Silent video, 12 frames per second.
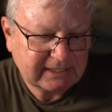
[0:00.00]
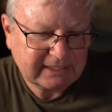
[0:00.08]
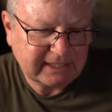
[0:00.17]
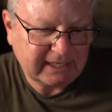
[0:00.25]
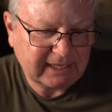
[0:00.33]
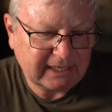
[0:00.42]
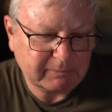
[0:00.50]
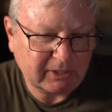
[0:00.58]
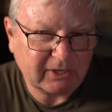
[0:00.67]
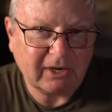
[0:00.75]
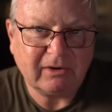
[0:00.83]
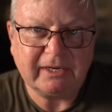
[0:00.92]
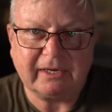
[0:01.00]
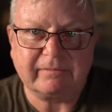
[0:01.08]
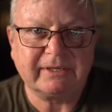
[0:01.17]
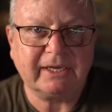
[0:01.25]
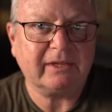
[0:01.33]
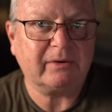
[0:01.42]
Yeah, Mongolia.
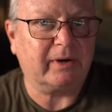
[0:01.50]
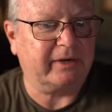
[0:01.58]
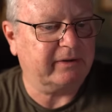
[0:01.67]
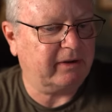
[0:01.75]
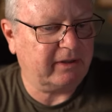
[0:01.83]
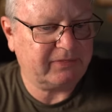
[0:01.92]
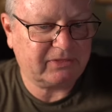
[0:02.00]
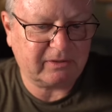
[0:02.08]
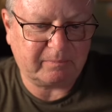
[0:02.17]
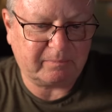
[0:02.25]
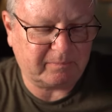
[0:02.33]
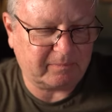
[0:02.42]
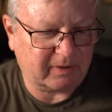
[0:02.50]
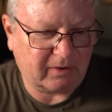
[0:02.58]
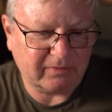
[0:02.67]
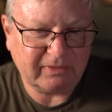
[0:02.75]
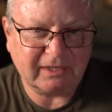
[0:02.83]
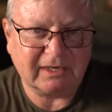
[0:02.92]
Another one on the,
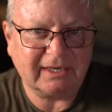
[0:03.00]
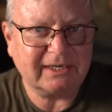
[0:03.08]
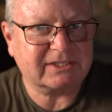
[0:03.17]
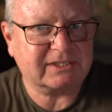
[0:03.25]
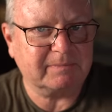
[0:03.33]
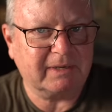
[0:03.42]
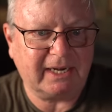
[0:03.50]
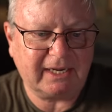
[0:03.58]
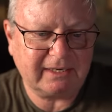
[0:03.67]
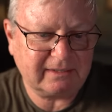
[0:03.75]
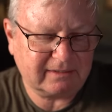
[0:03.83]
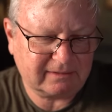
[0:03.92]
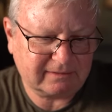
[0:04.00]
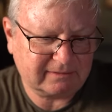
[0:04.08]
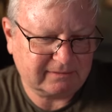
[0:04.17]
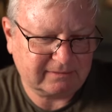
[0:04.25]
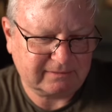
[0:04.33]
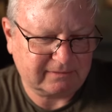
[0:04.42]
on the list, man.
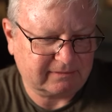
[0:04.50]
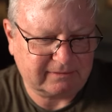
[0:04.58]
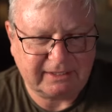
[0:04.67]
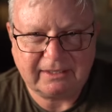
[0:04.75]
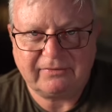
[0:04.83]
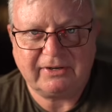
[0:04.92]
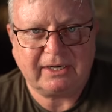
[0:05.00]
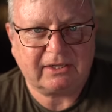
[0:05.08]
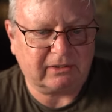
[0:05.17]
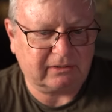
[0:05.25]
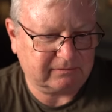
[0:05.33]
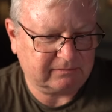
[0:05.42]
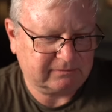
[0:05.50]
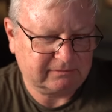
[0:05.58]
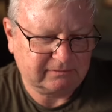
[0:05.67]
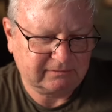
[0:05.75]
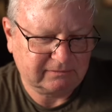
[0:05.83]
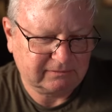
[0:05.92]
Need a vehicle.
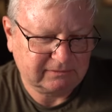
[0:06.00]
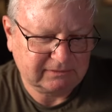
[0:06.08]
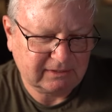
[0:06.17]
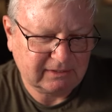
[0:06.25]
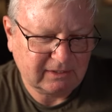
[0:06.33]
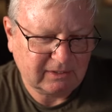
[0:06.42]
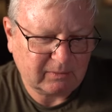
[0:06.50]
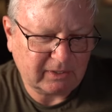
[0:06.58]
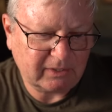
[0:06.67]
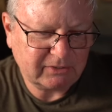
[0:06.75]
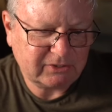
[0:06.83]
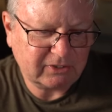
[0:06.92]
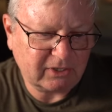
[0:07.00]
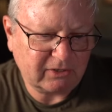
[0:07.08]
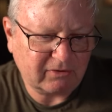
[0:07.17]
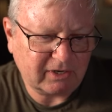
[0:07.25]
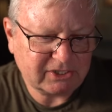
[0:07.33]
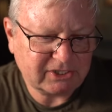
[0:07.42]
Why don't you go to
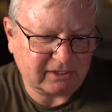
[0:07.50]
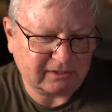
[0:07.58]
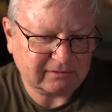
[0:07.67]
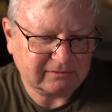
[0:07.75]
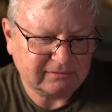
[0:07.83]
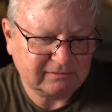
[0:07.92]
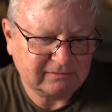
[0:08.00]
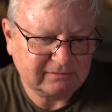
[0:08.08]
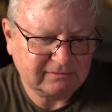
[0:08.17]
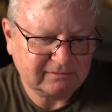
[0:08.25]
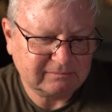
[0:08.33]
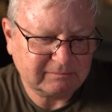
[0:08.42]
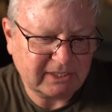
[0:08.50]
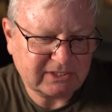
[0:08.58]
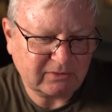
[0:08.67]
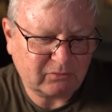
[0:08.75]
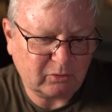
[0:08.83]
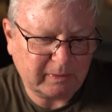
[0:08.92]
Russia?
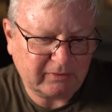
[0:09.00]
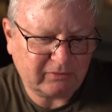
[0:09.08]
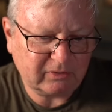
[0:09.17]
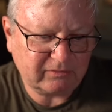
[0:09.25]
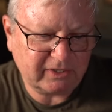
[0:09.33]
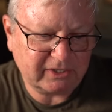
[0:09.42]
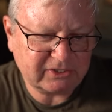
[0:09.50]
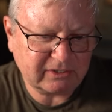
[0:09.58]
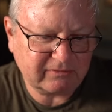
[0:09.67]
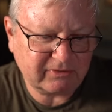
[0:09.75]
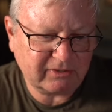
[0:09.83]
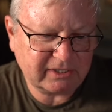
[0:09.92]
Amazing four by four adventure and very